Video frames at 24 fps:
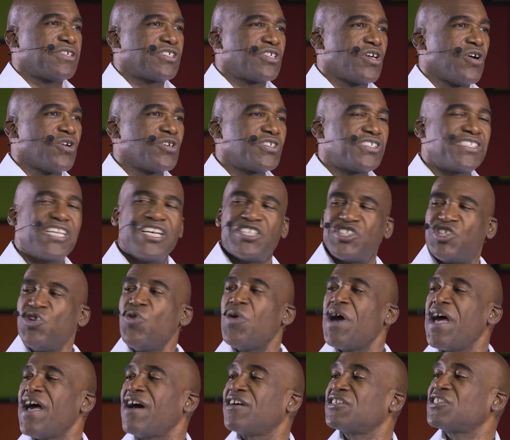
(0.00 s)
So since you
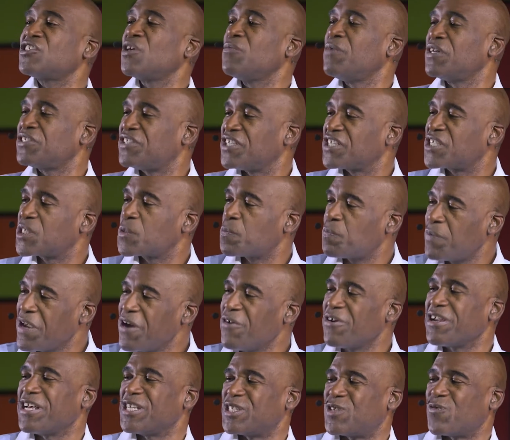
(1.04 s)
have so much
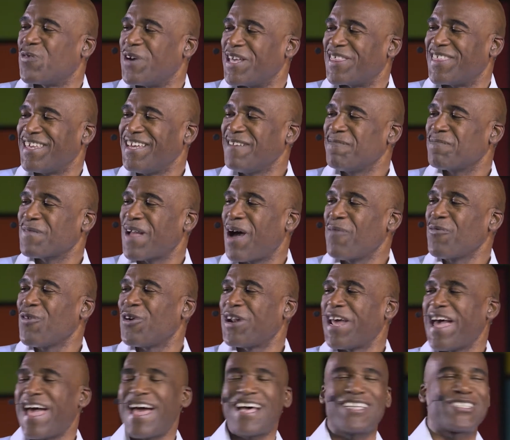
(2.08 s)
experience with it, I'm going
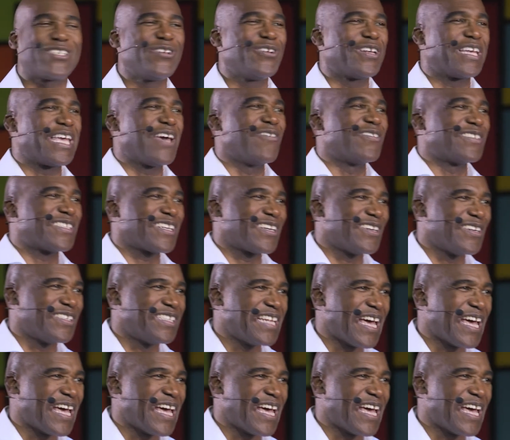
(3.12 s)
to ask you to give us a good